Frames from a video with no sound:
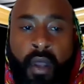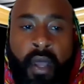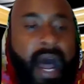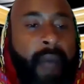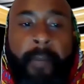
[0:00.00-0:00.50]

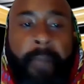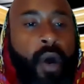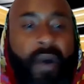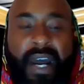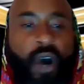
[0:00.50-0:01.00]
I've been
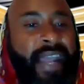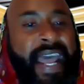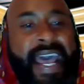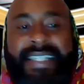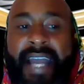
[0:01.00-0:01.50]
blowing on
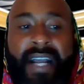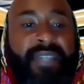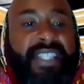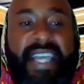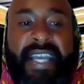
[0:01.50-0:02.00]
gas like I'm
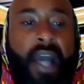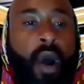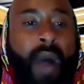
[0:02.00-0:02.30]
sick cold.